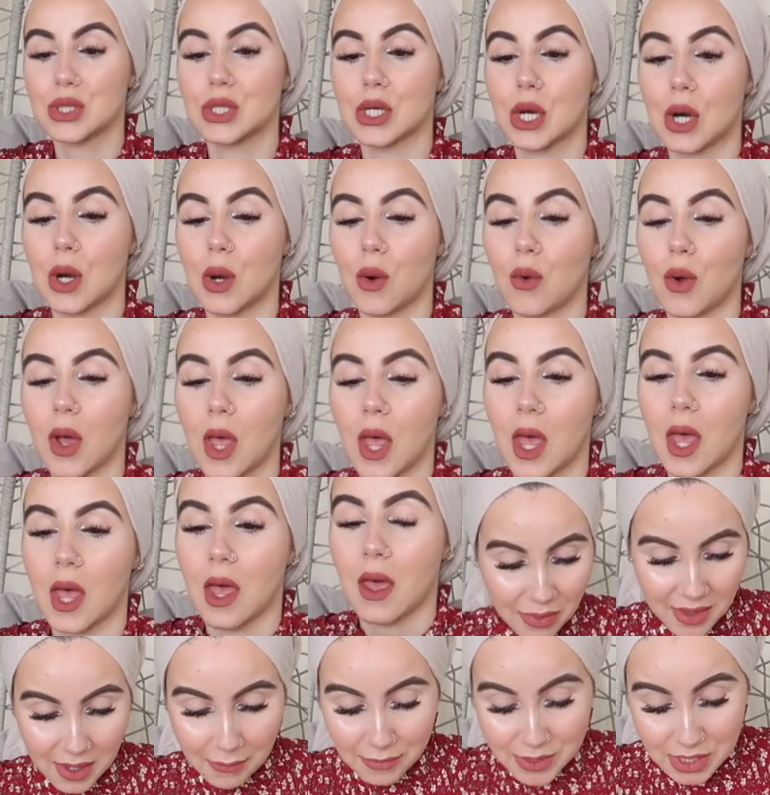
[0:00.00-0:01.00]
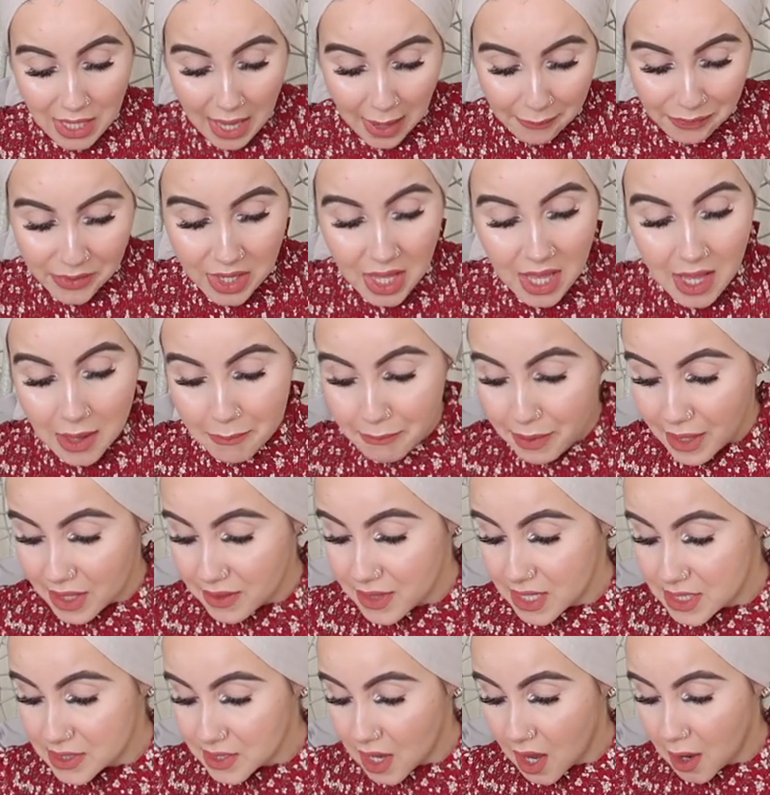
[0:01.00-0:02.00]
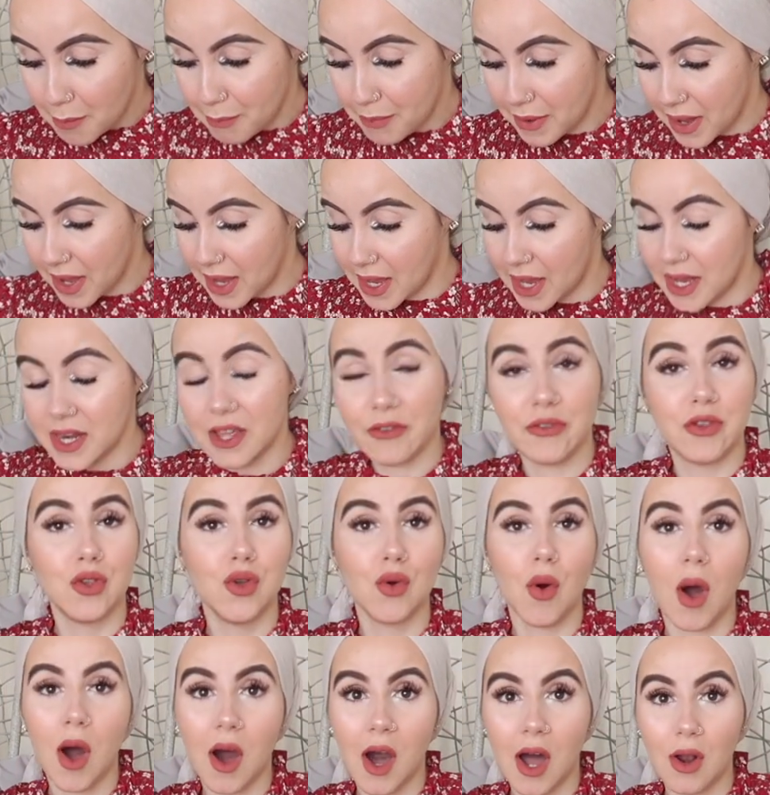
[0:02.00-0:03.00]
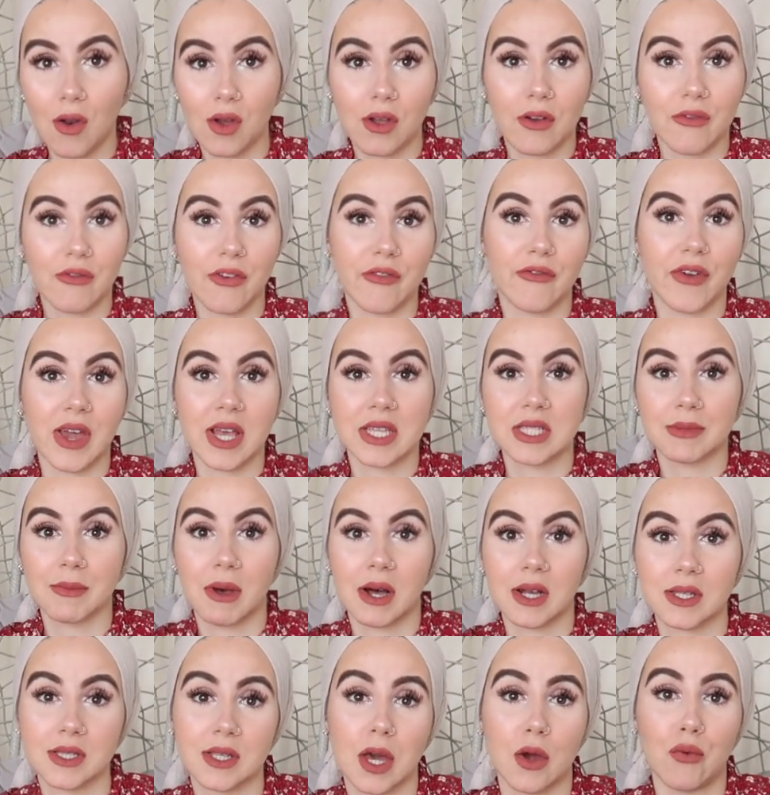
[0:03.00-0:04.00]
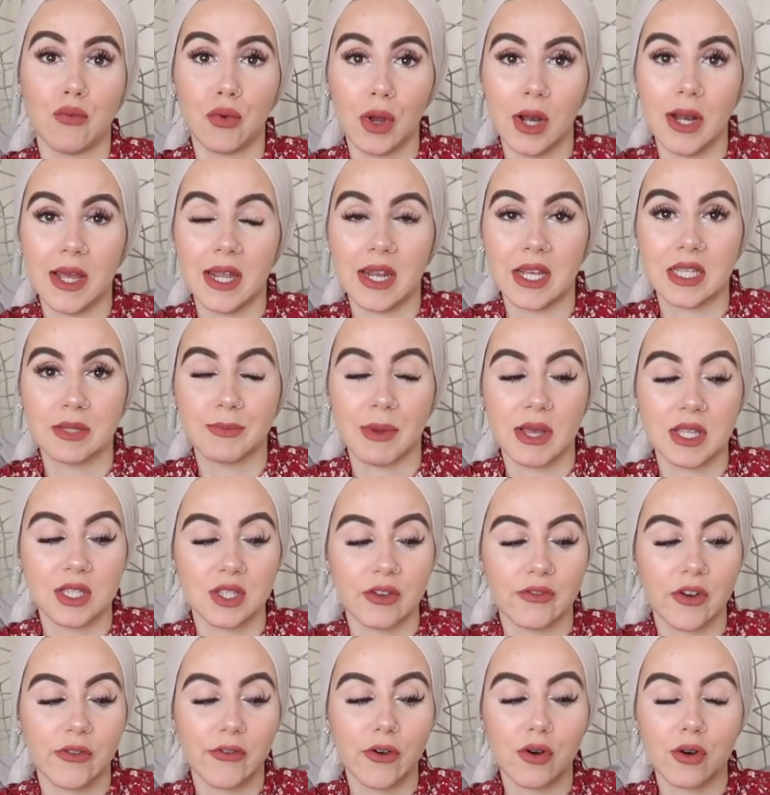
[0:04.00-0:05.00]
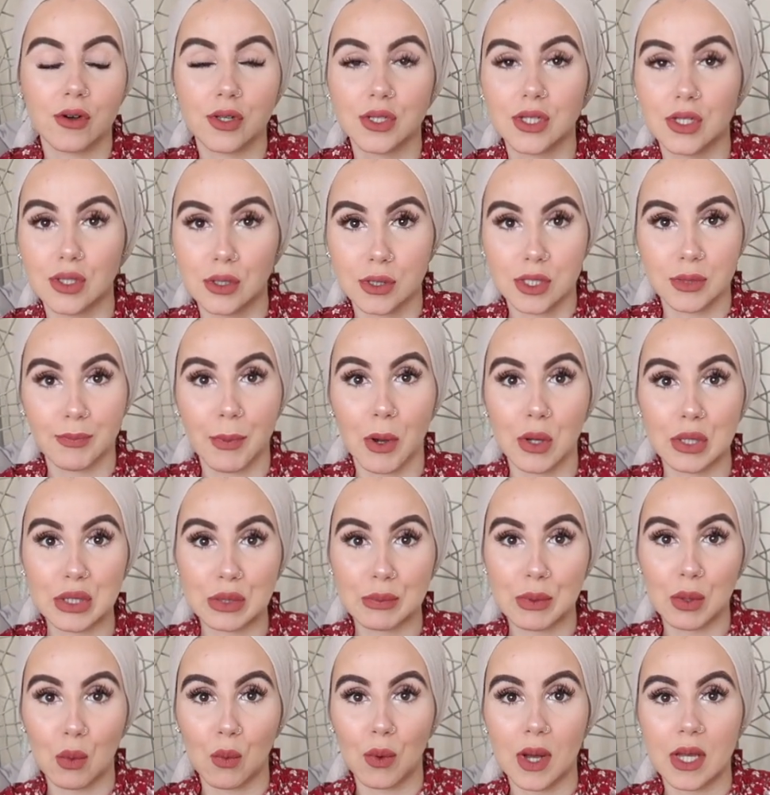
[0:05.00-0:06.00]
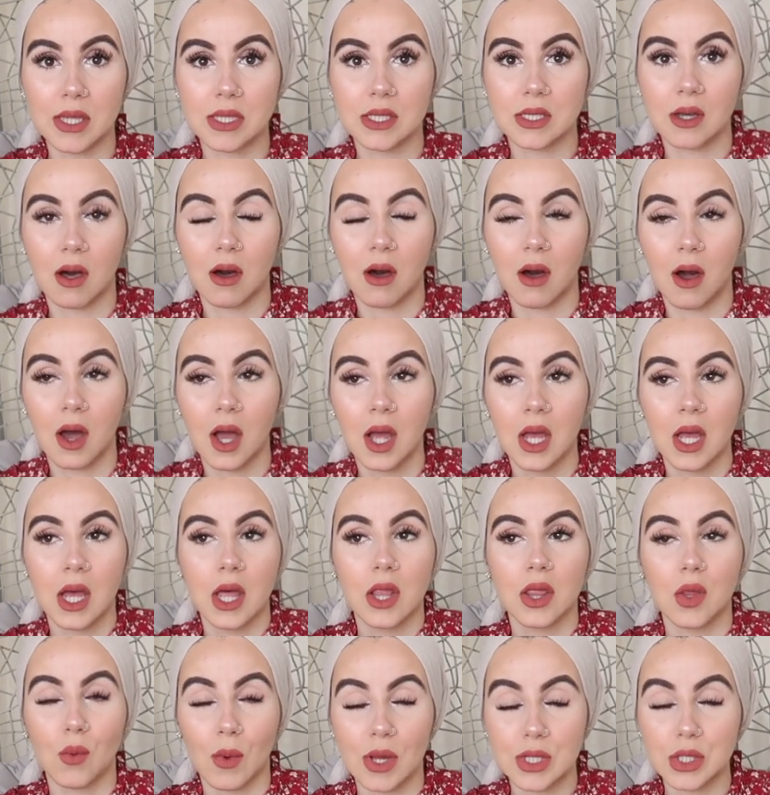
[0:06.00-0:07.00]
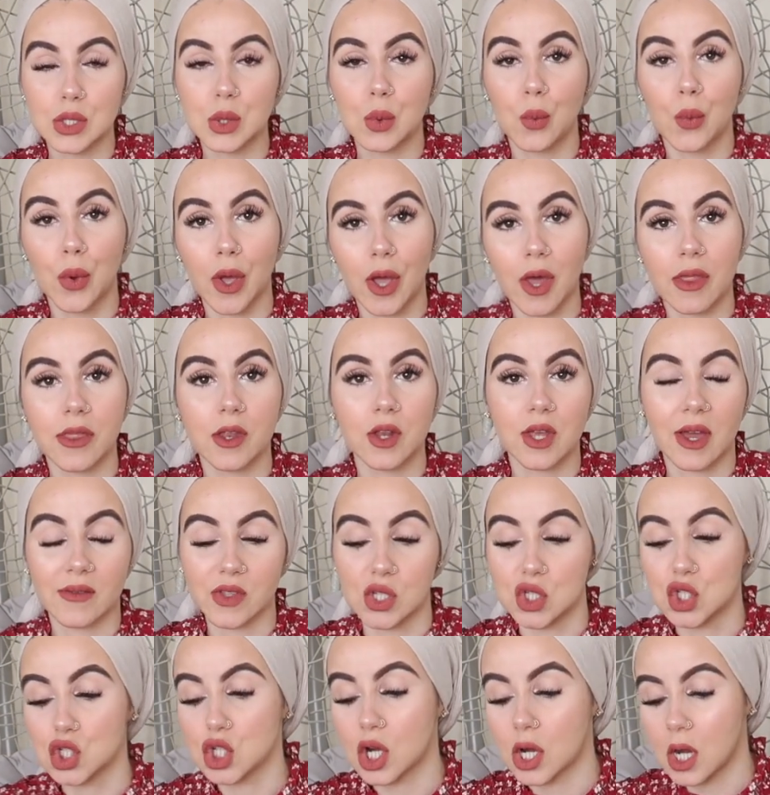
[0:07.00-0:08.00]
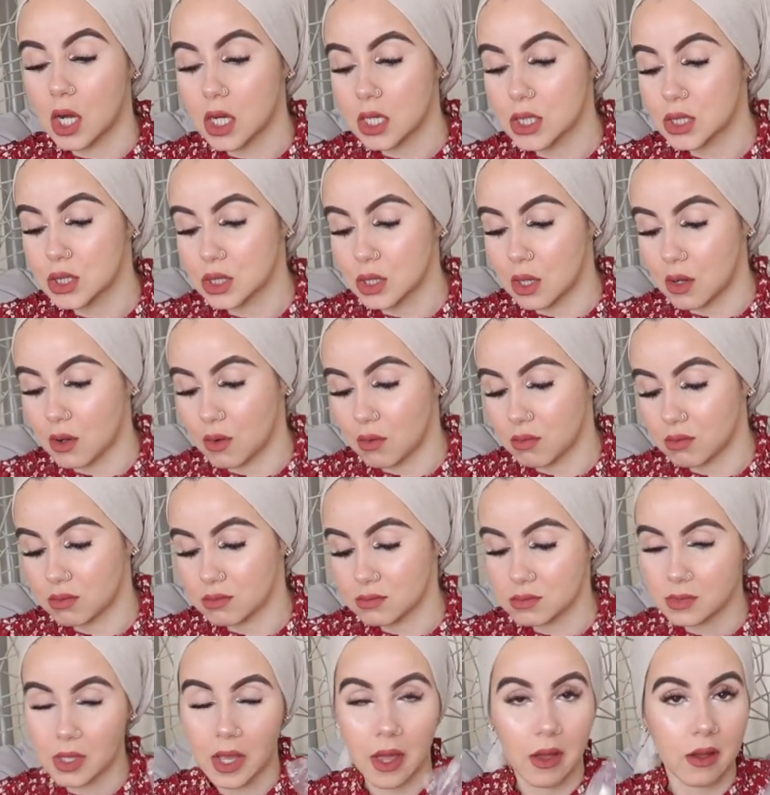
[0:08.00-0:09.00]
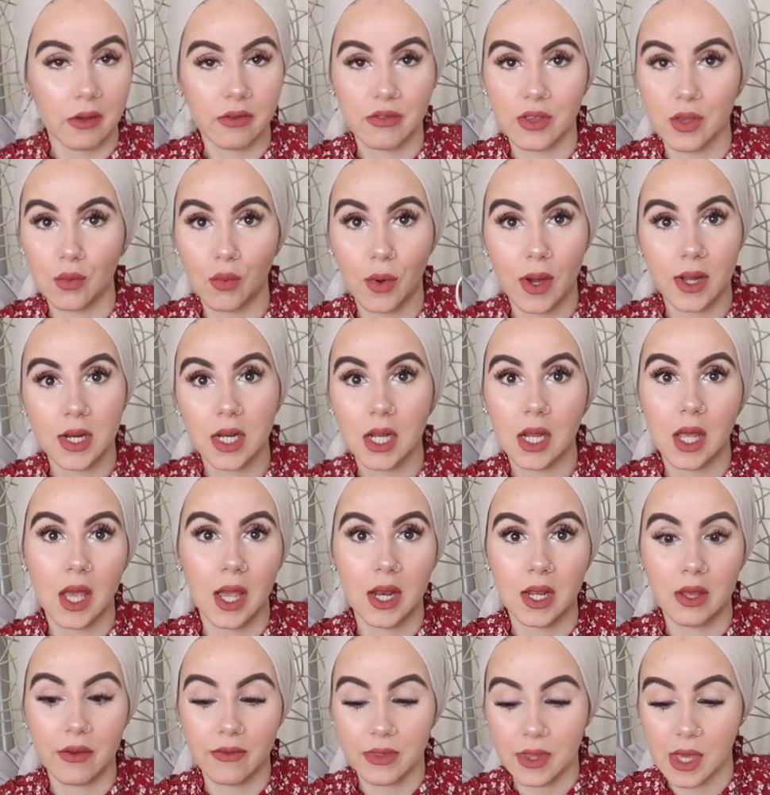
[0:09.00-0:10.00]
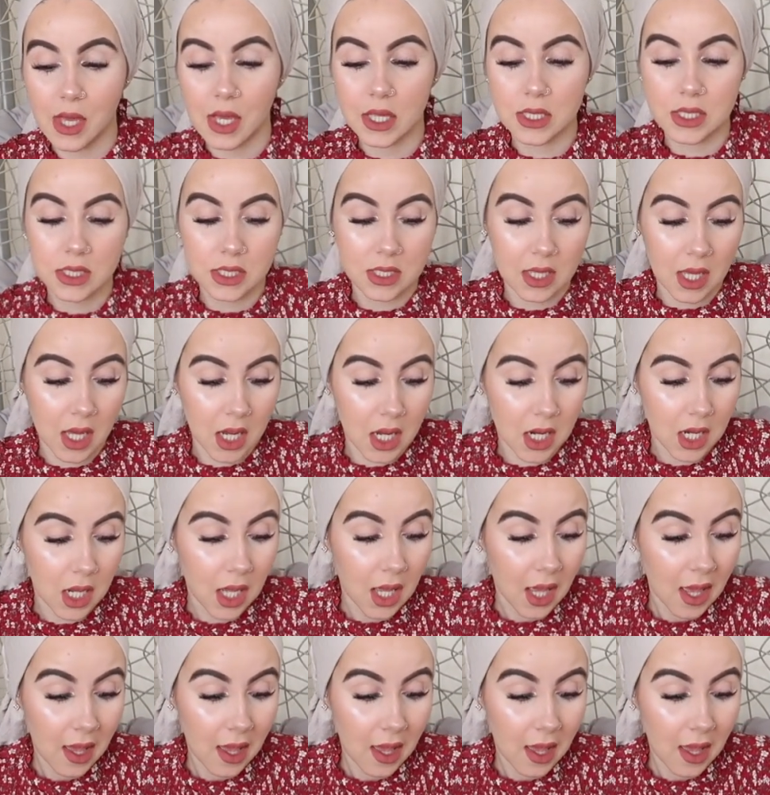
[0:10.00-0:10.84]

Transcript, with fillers: so so yeah pick these up and if you are looking for face masks that are really inexpensive of course the disposable ones are the ones you wear and then you have to chalk so yeah if you want any of these then